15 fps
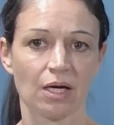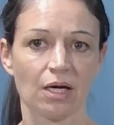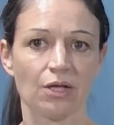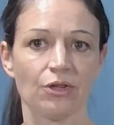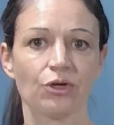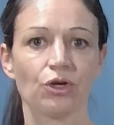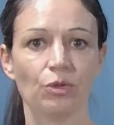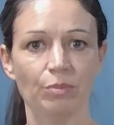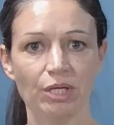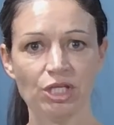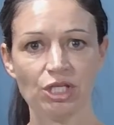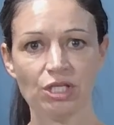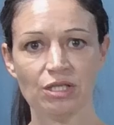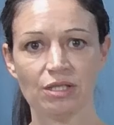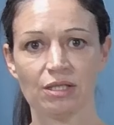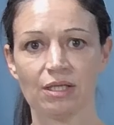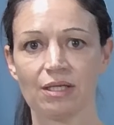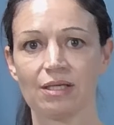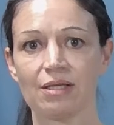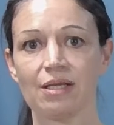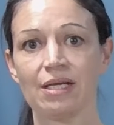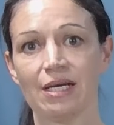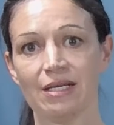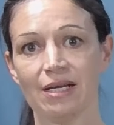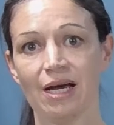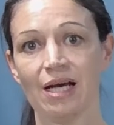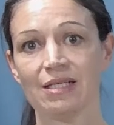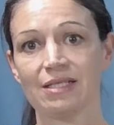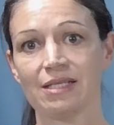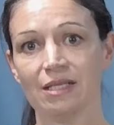The Commission then
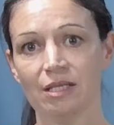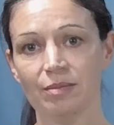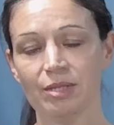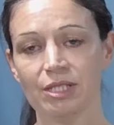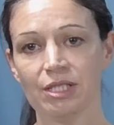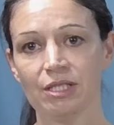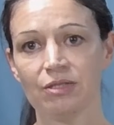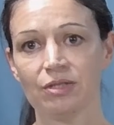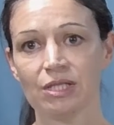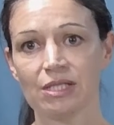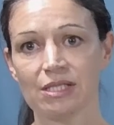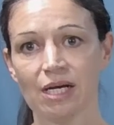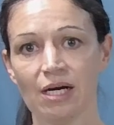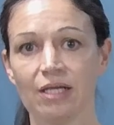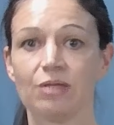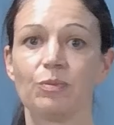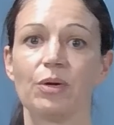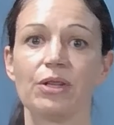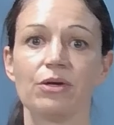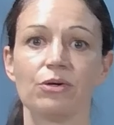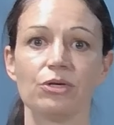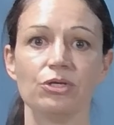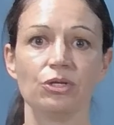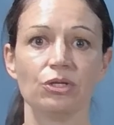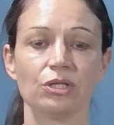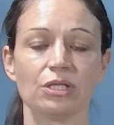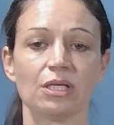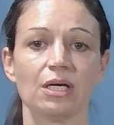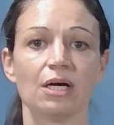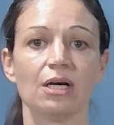has the liberty to decide whether or
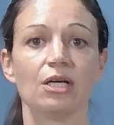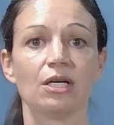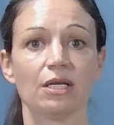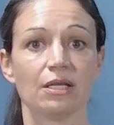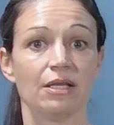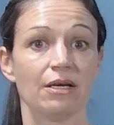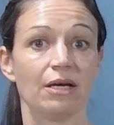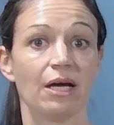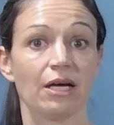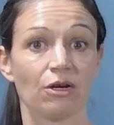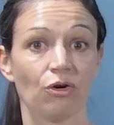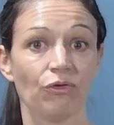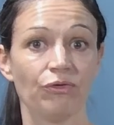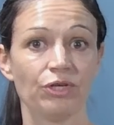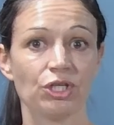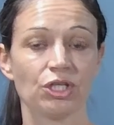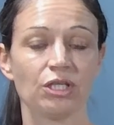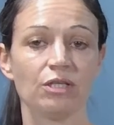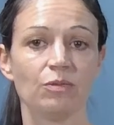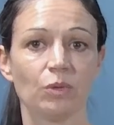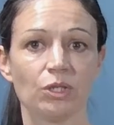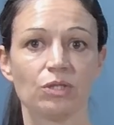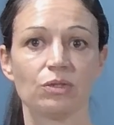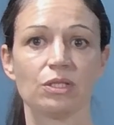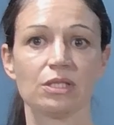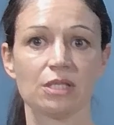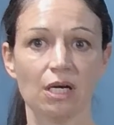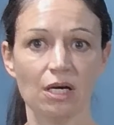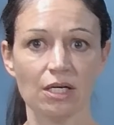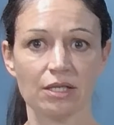not they officially want to
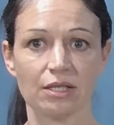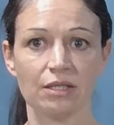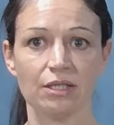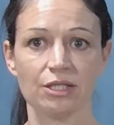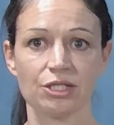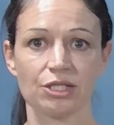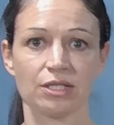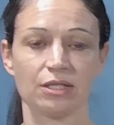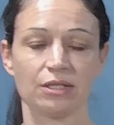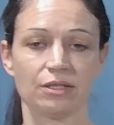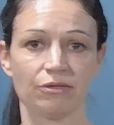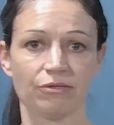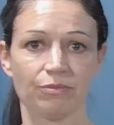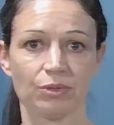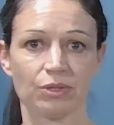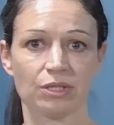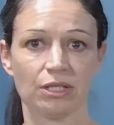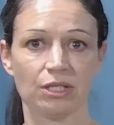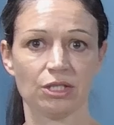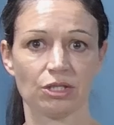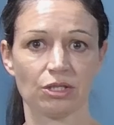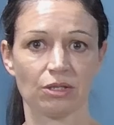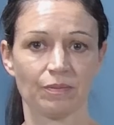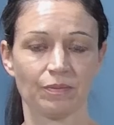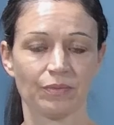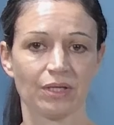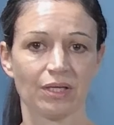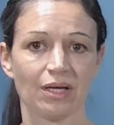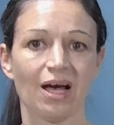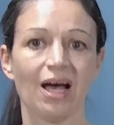start a legislative procedure
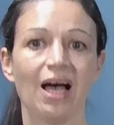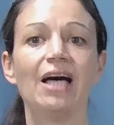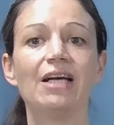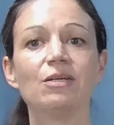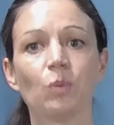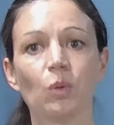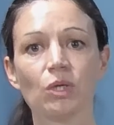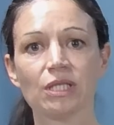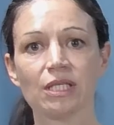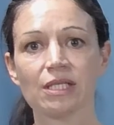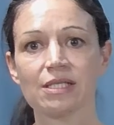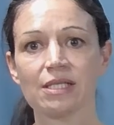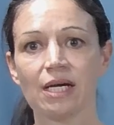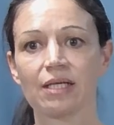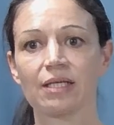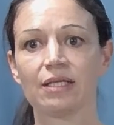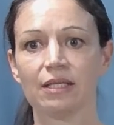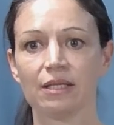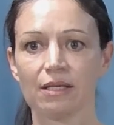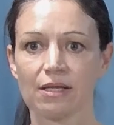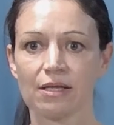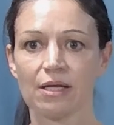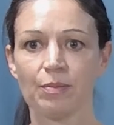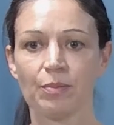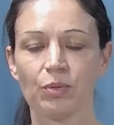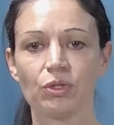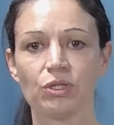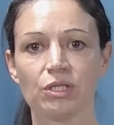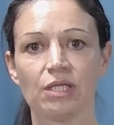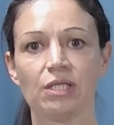and what exactly they
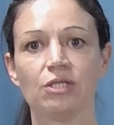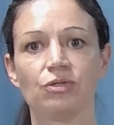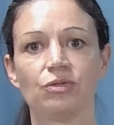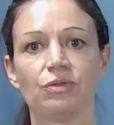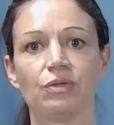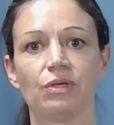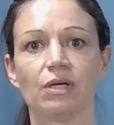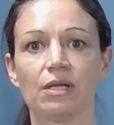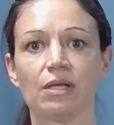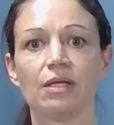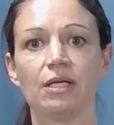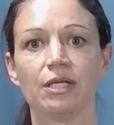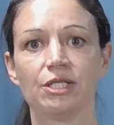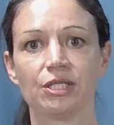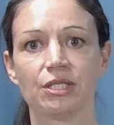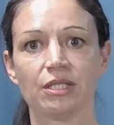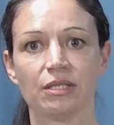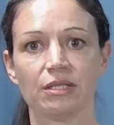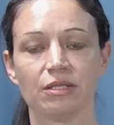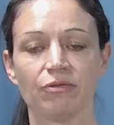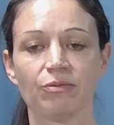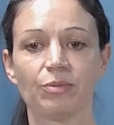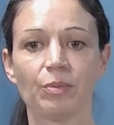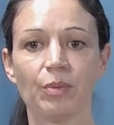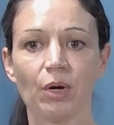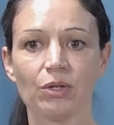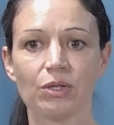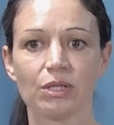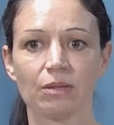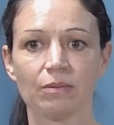put into the legislative
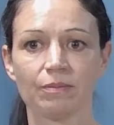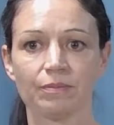proposal.